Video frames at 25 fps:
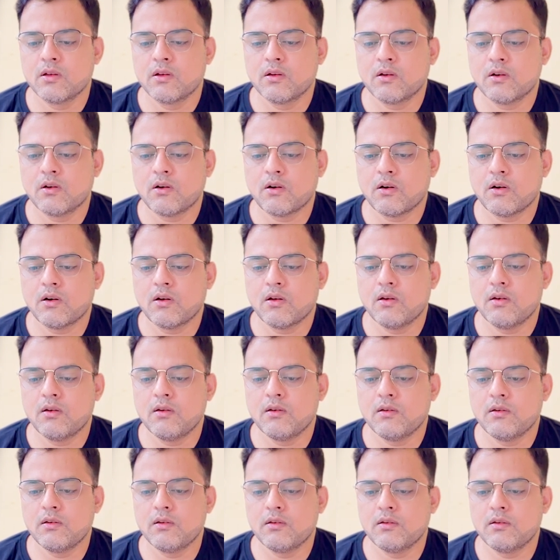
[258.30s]

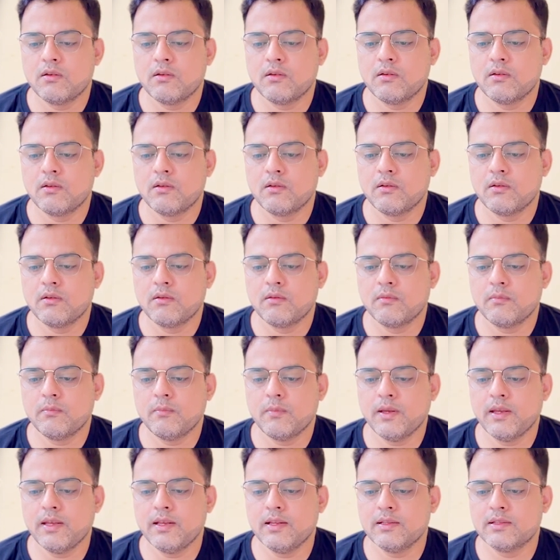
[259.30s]
all
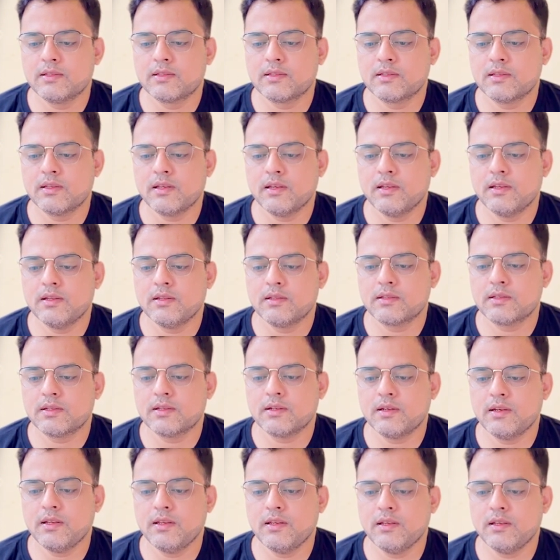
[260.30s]
males in
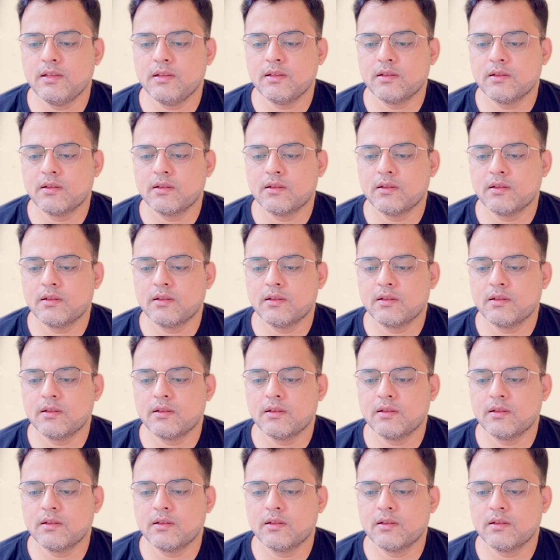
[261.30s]
city